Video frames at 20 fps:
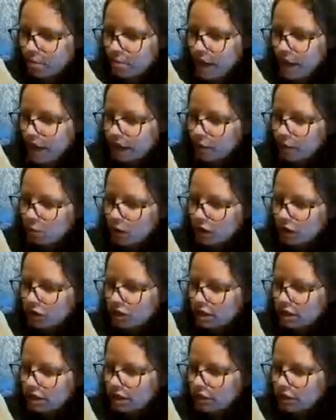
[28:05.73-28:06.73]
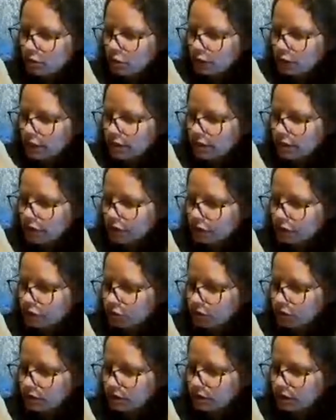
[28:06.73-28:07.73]
Back in Washington, Norris
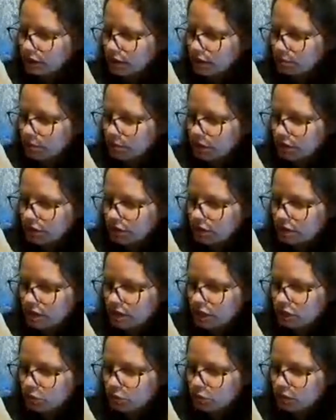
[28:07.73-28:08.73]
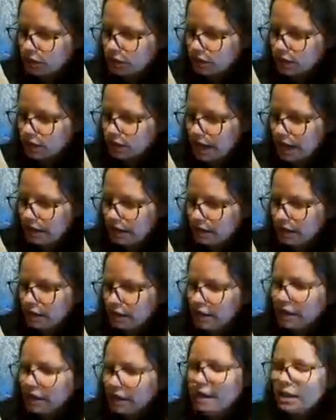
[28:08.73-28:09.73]
turned to his team and looked each one in the eye.
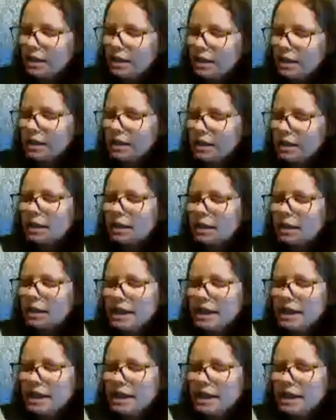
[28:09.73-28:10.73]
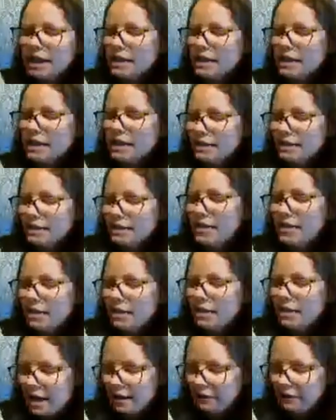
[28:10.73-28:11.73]
Gambit is
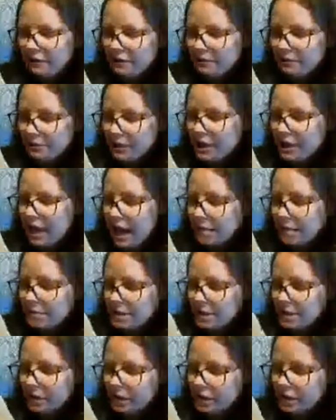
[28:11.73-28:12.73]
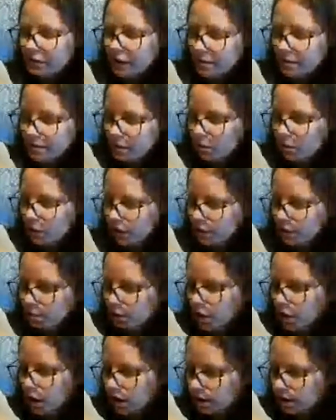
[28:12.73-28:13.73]
alive. The op center erupted with
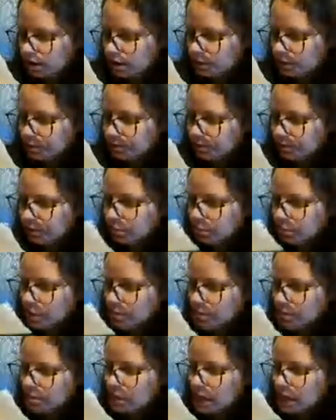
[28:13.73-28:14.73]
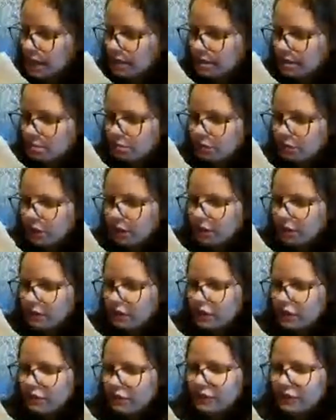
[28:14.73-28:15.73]
applause. People began to breathe
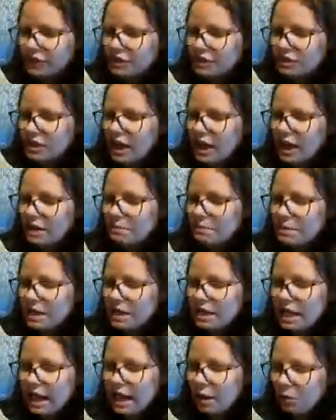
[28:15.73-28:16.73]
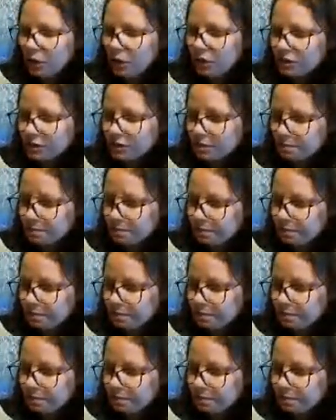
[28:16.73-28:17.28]
for the first time in hours.